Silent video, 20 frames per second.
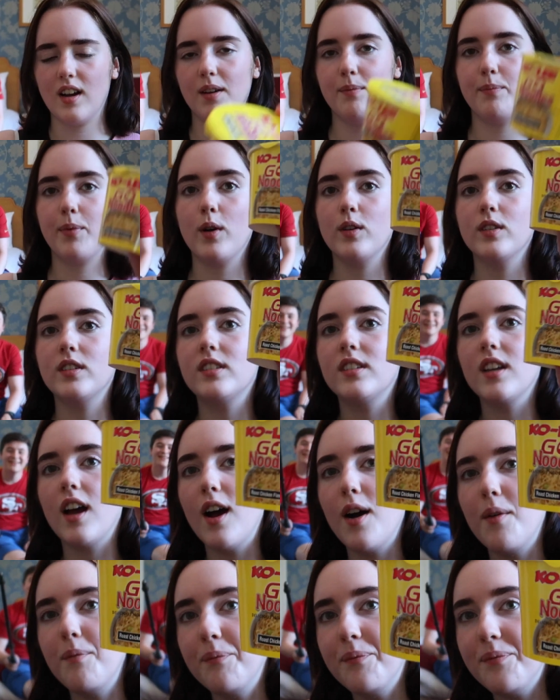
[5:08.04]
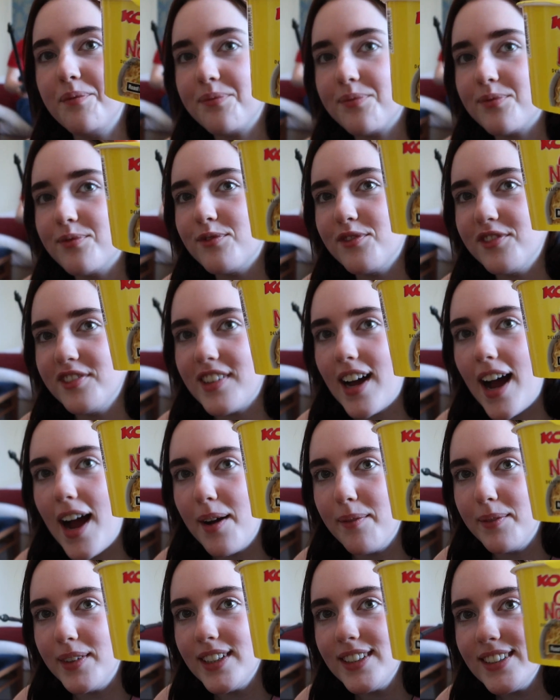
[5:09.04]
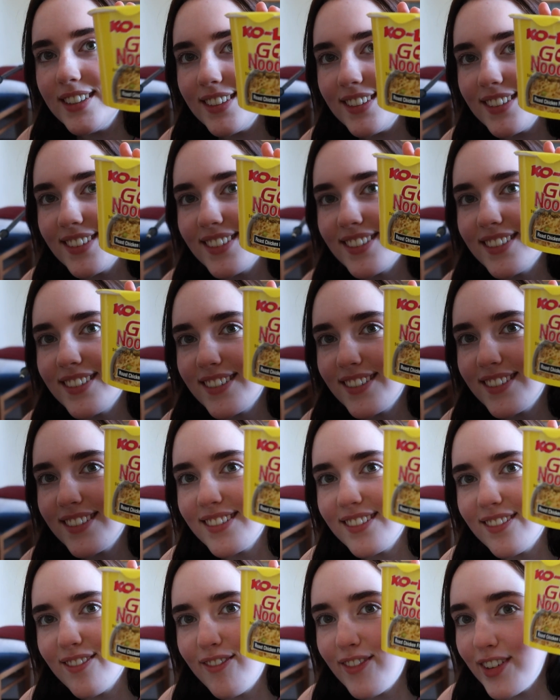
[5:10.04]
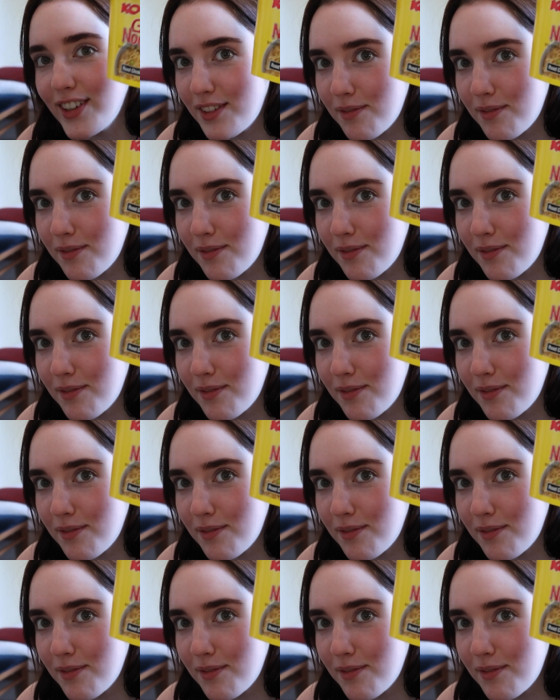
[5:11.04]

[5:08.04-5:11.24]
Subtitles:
I bought some ramen for